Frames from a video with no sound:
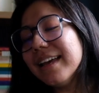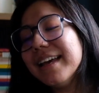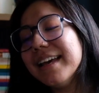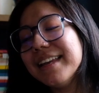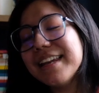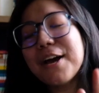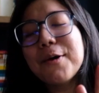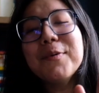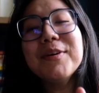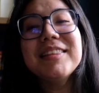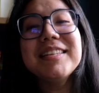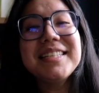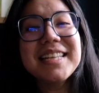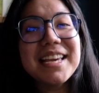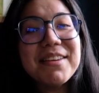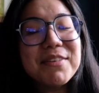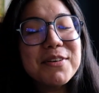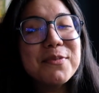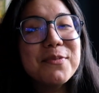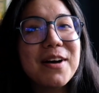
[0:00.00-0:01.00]
Now with
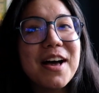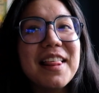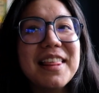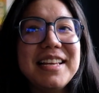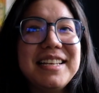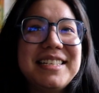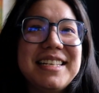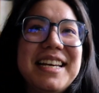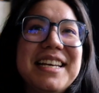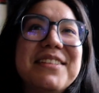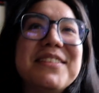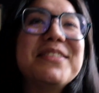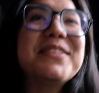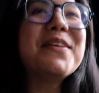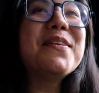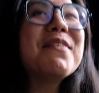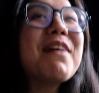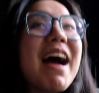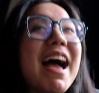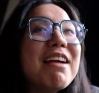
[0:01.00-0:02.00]
David Wellington,
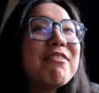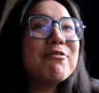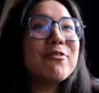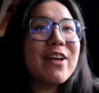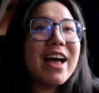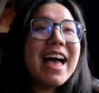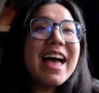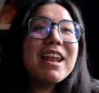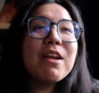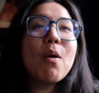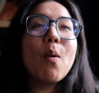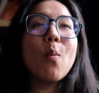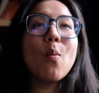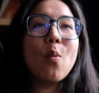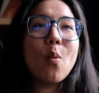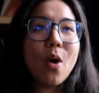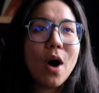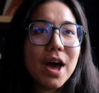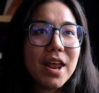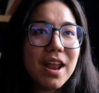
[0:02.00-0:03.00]
so I read
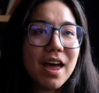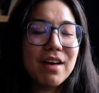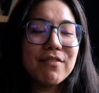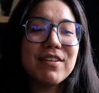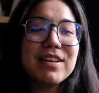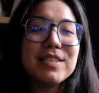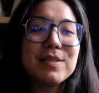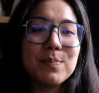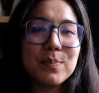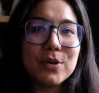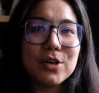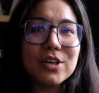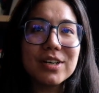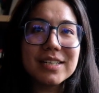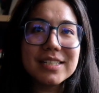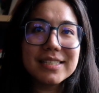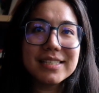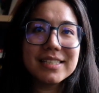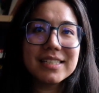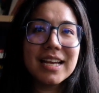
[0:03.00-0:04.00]
one of his
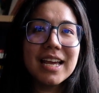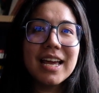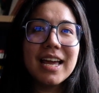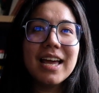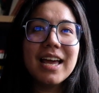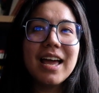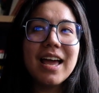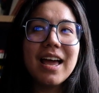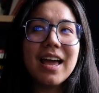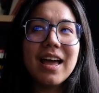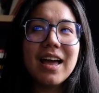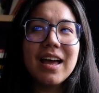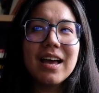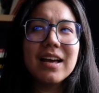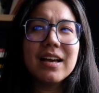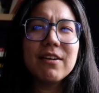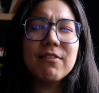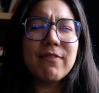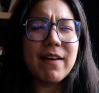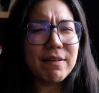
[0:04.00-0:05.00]
books
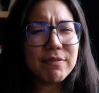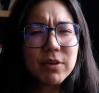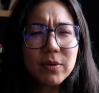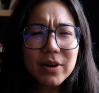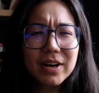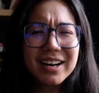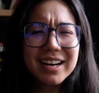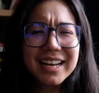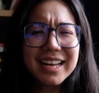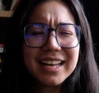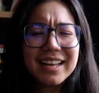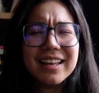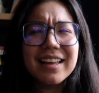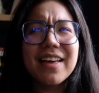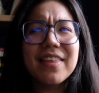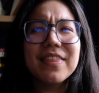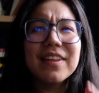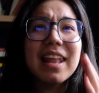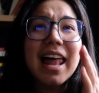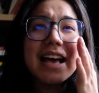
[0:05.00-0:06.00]
February,
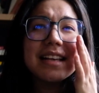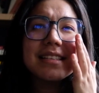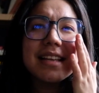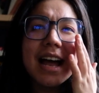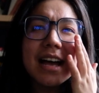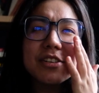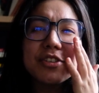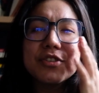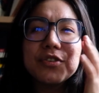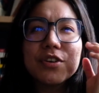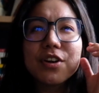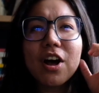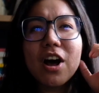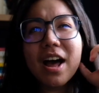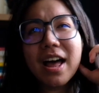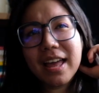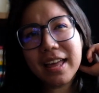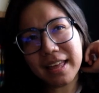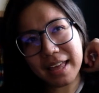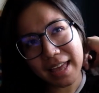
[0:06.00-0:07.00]
The Last
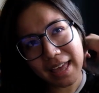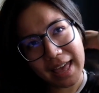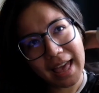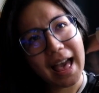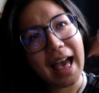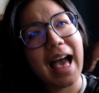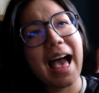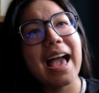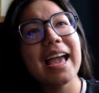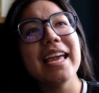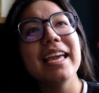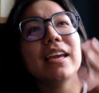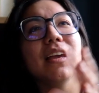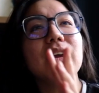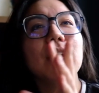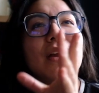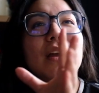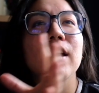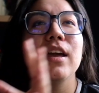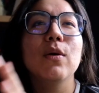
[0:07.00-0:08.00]
Astronaut. I
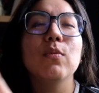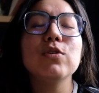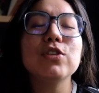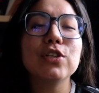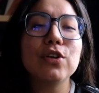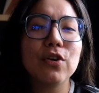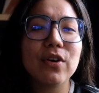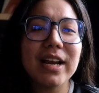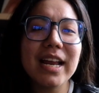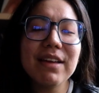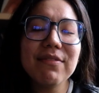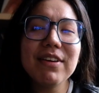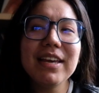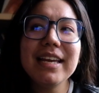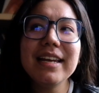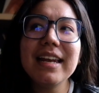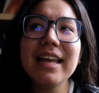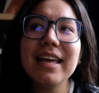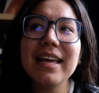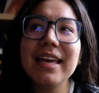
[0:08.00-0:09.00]
was
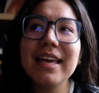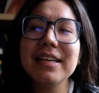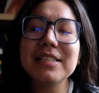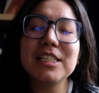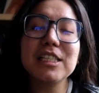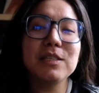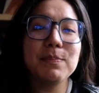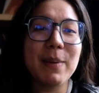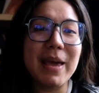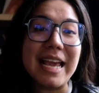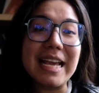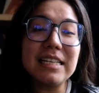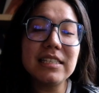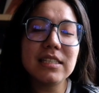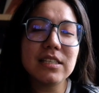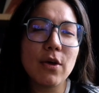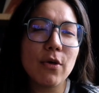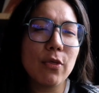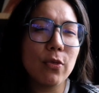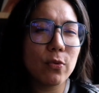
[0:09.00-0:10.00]
craving
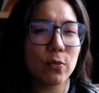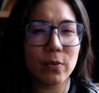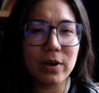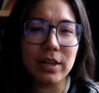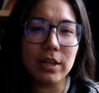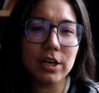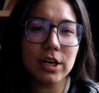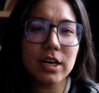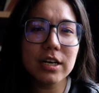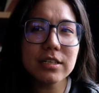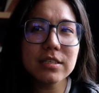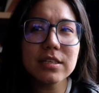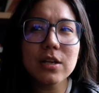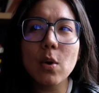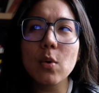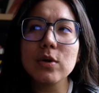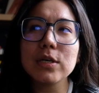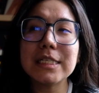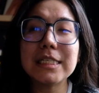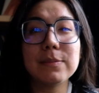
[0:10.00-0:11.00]
space thrillers
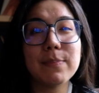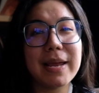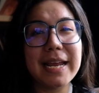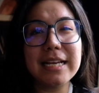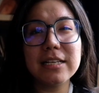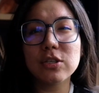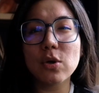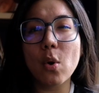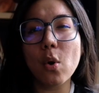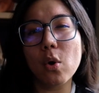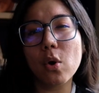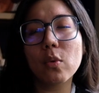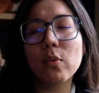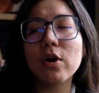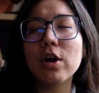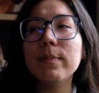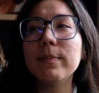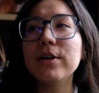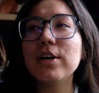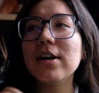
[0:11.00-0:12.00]
or space
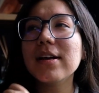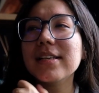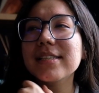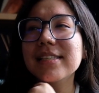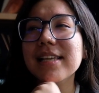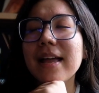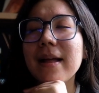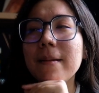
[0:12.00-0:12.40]
horror books,